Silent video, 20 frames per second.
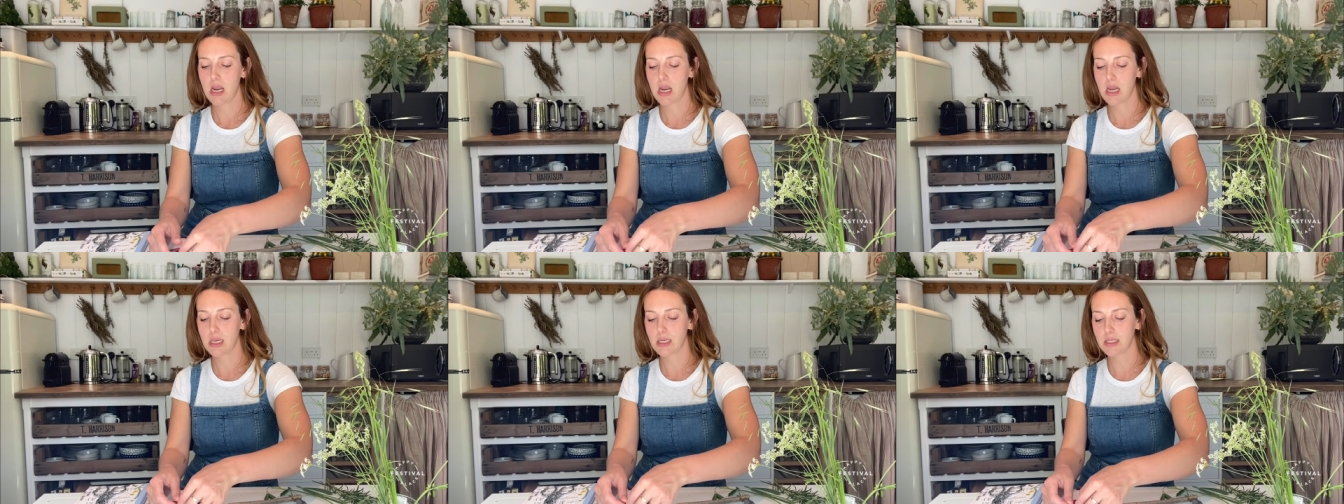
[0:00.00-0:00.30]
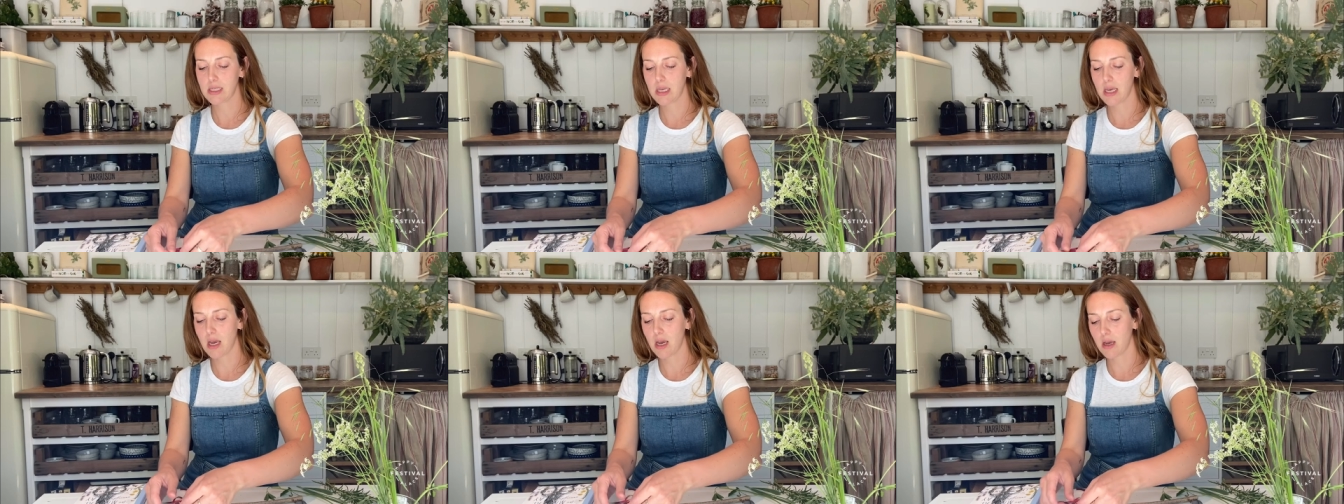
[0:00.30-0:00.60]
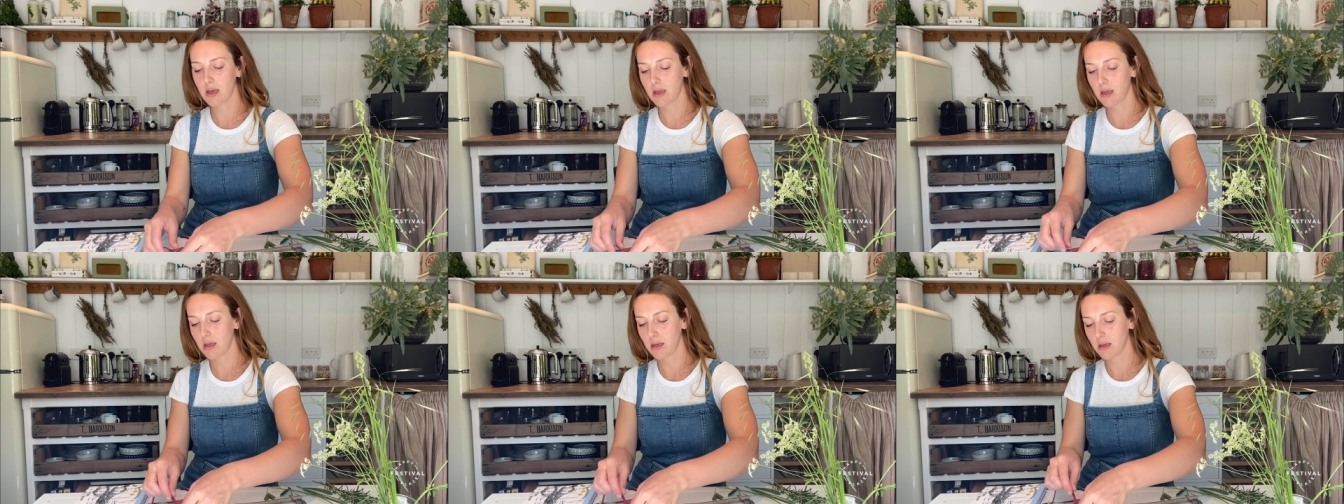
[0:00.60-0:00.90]

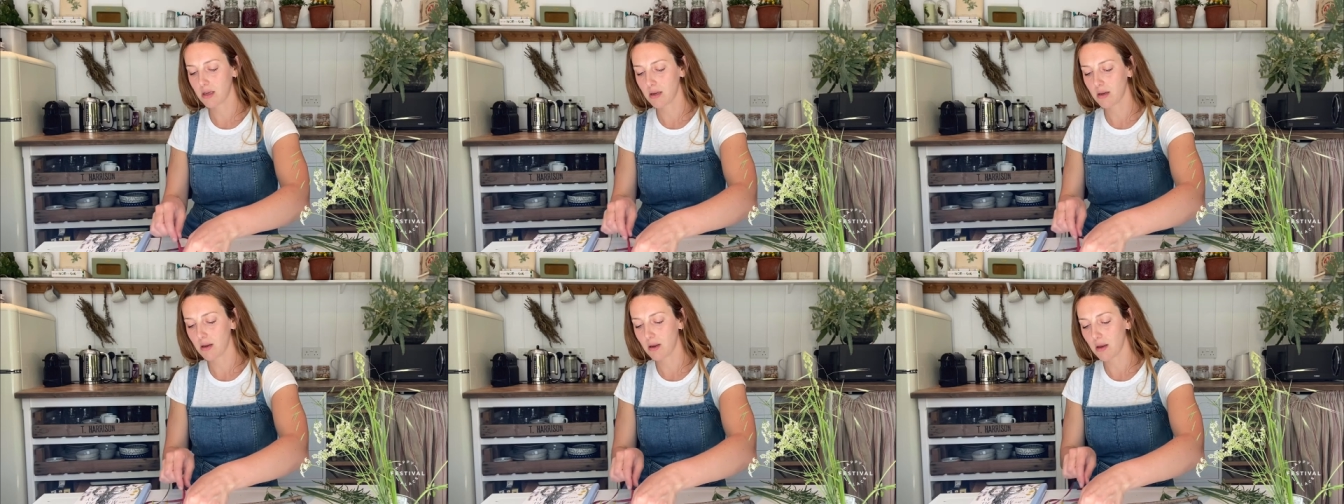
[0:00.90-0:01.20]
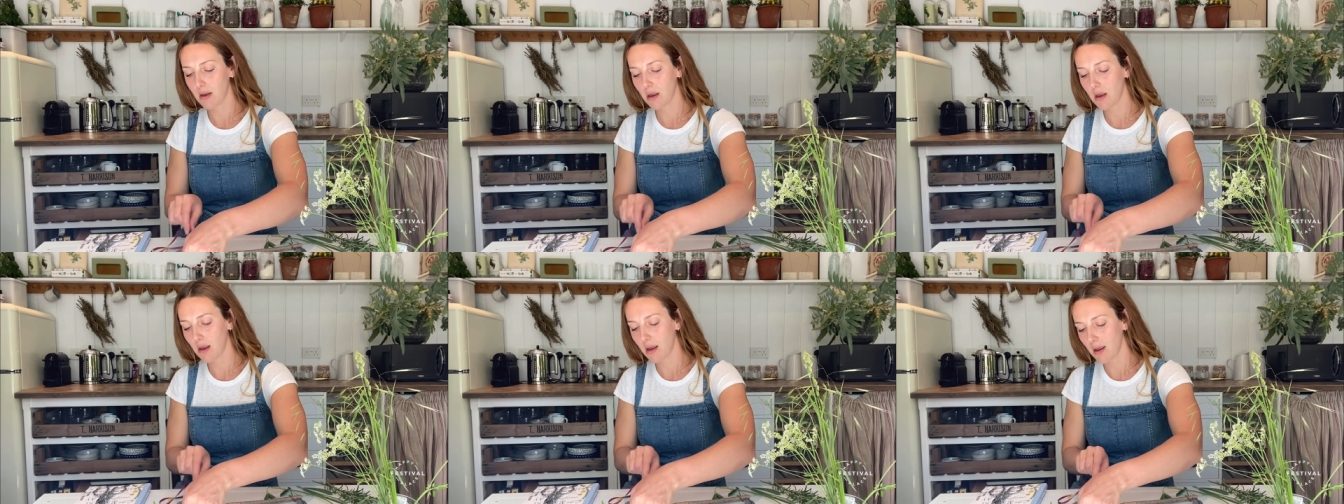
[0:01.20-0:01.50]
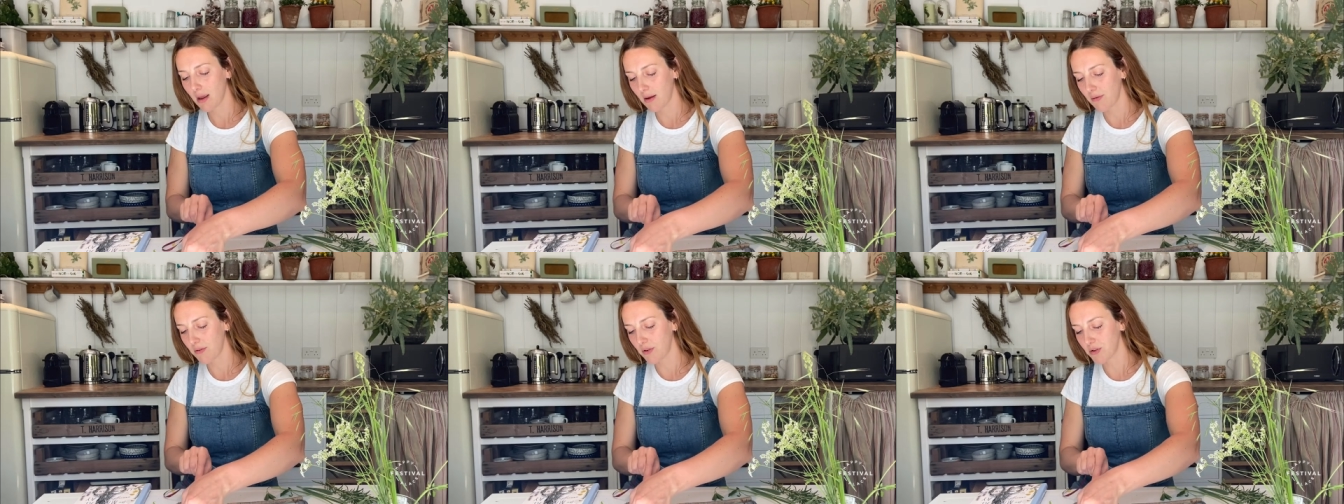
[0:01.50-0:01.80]
easier
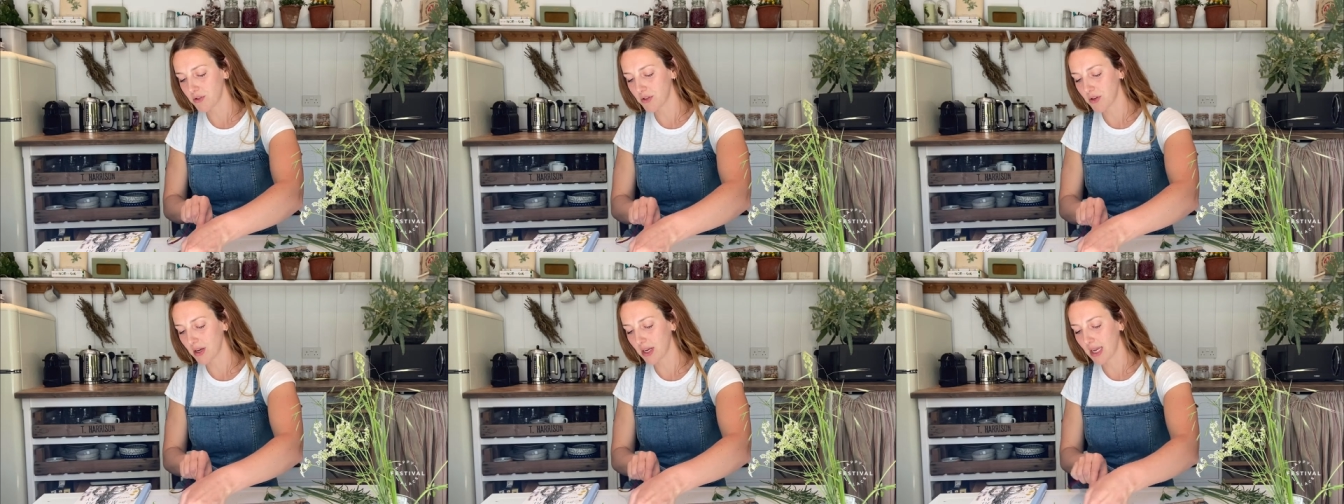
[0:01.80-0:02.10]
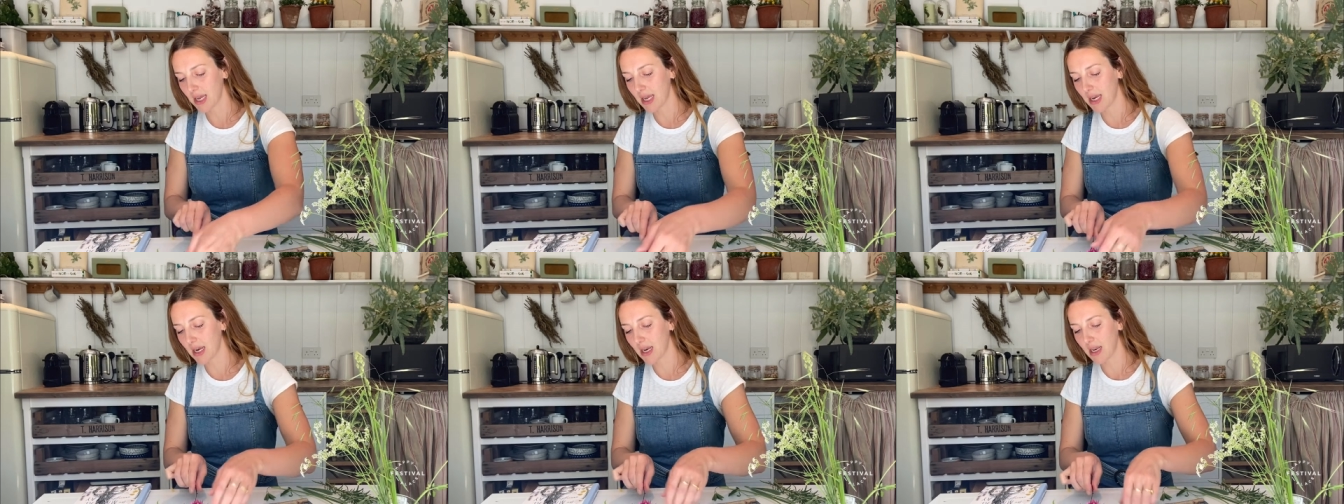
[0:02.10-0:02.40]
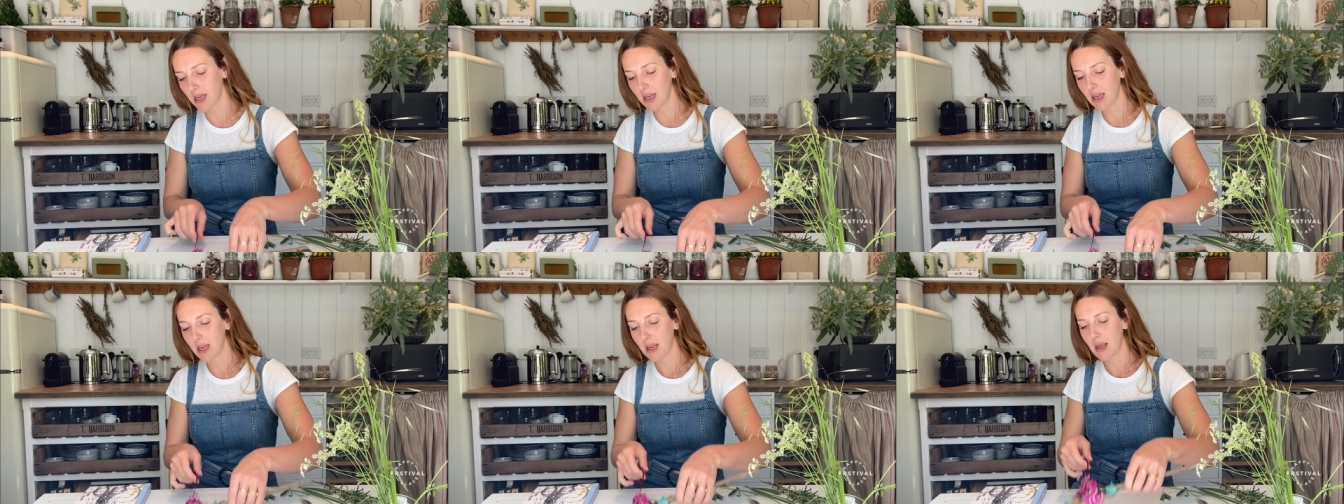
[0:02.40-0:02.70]
if you're doing it in a,